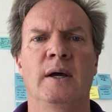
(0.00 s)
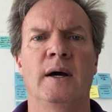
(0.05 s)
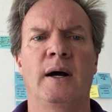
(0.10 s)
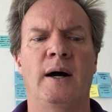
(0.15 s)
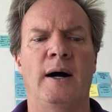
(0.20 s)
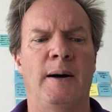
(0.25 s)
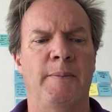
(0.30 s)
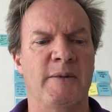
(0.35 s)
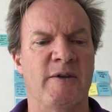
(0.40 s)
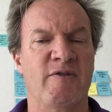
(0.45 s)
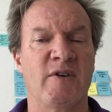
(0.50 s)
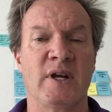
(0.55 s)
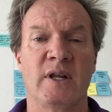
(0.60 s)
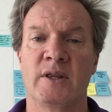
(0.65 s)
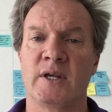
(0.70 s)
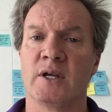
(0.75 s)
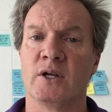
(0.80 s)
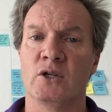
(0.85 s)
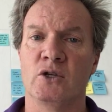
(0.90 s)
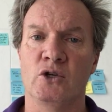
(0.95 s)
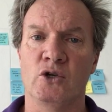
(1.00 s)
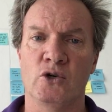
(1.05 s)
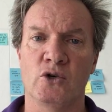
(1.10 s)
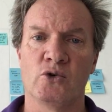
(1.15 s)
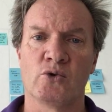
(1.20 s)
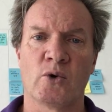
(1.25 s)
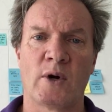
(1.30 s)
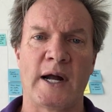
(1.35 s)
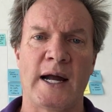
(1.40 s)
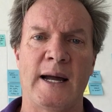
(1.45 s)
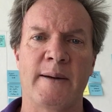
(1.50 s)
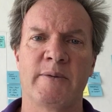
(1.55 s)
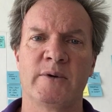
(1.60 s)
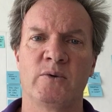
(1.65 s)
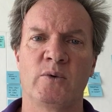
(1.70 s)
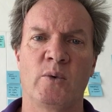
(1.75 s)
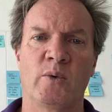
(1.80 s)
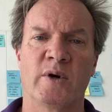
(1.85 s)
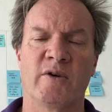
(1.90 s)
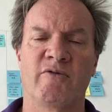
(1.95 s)
If anything unusual
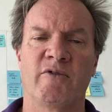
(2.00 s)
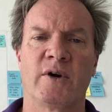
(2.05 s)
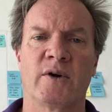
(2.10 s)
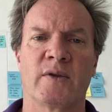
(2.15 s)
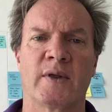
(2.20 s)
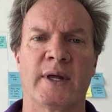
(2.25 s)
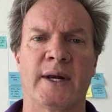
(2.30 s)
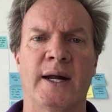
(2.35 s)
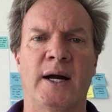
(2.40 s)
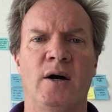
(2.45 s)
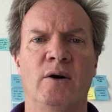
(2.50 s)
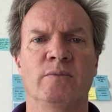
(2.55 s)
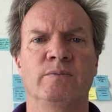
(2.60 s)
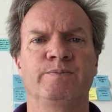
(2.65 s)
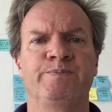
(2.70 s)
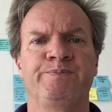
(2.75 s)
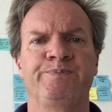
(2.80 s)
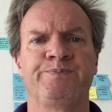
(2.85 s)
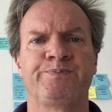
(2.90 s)
happened, we want to figure that out.